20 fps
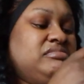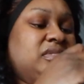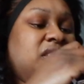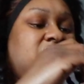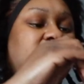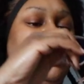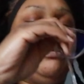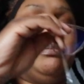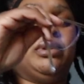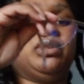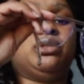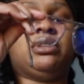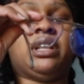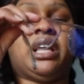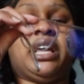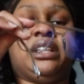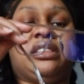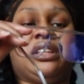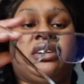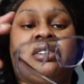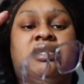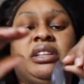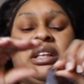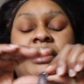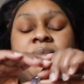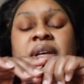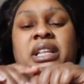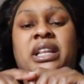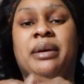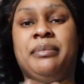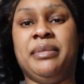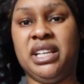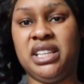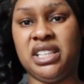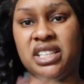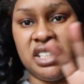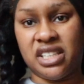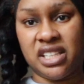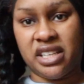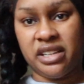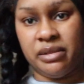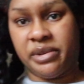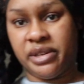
But they blue light though. Let me let me look in the